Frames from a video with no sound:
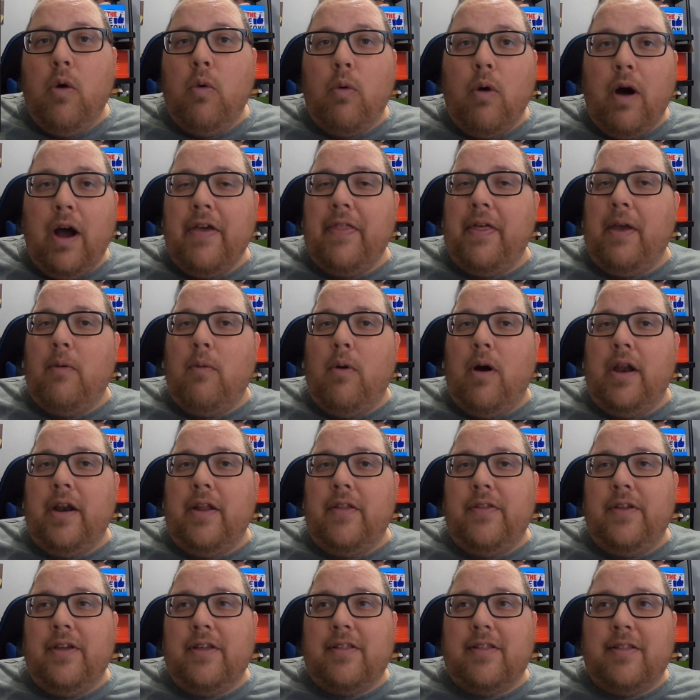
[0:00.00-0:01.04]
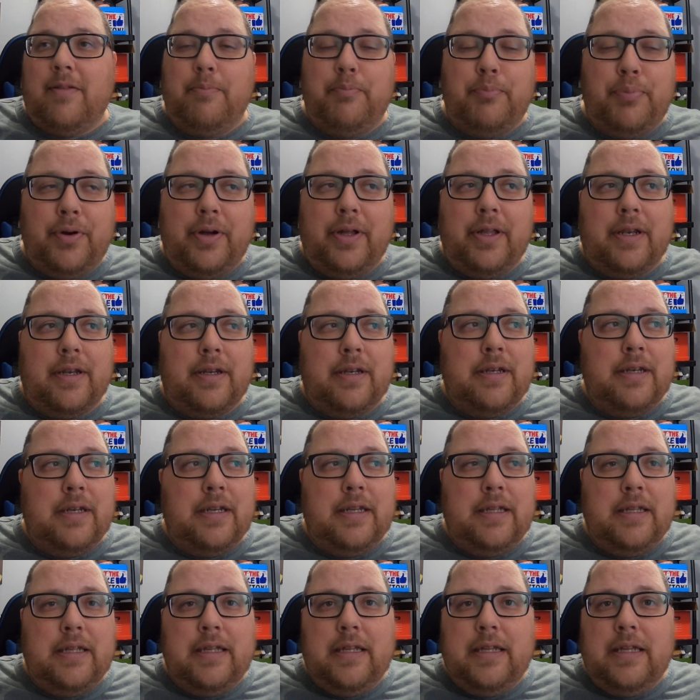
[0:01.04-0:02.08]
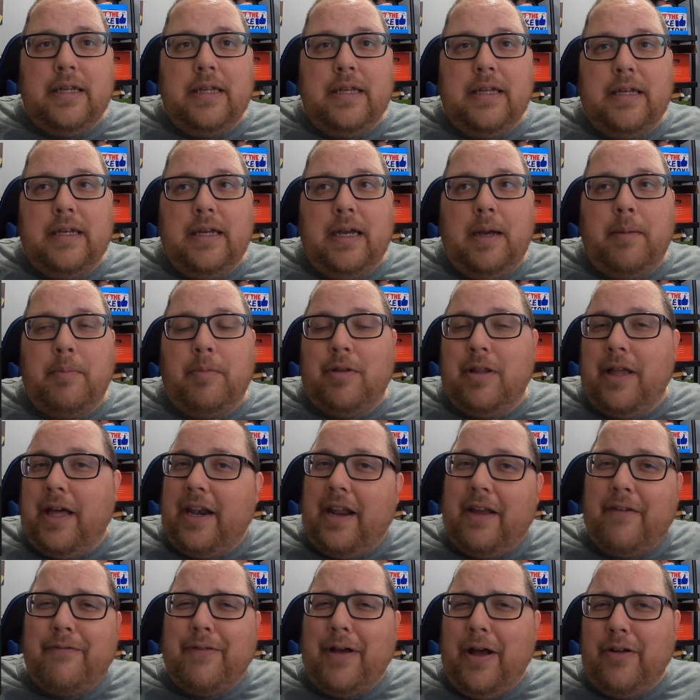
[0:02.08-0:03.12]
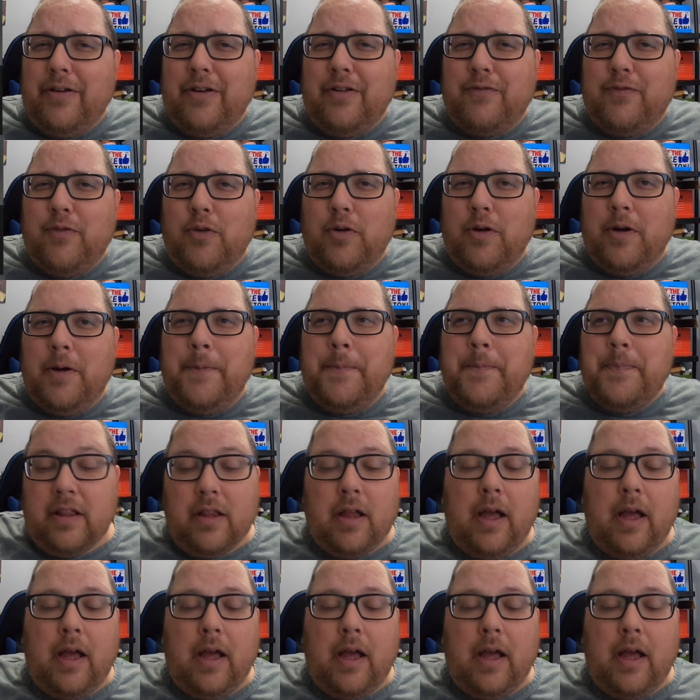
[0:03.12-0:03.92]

why they wanted this, but I'm glad I found it for them.